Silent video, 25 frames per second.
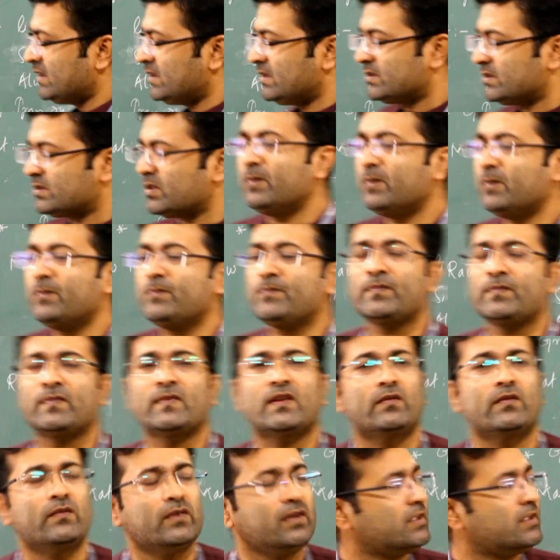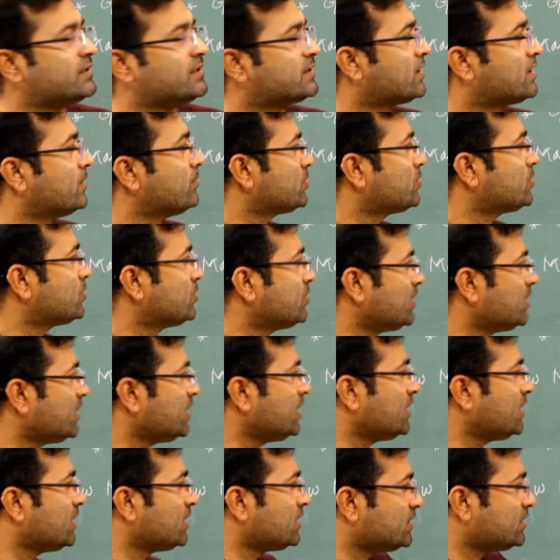So, when it comes to
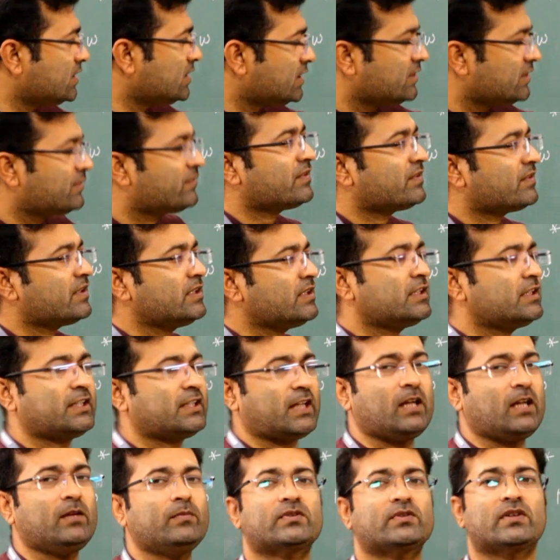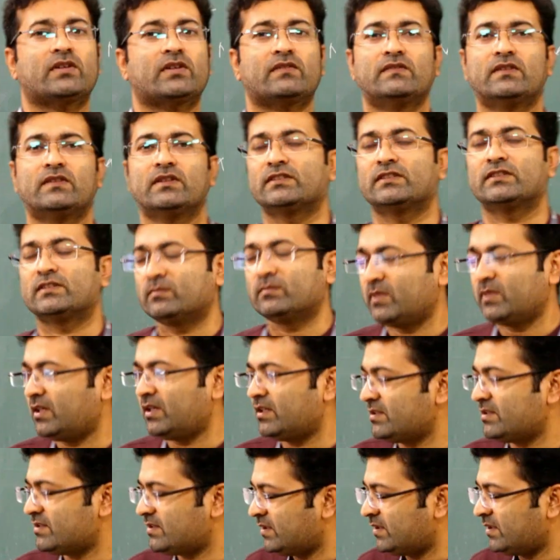the different types of the
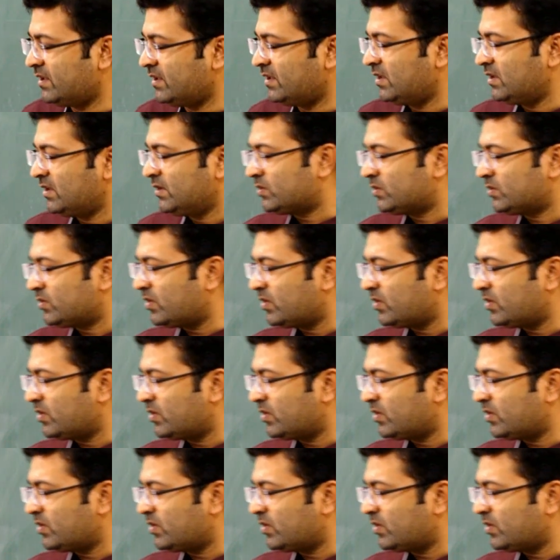cements, so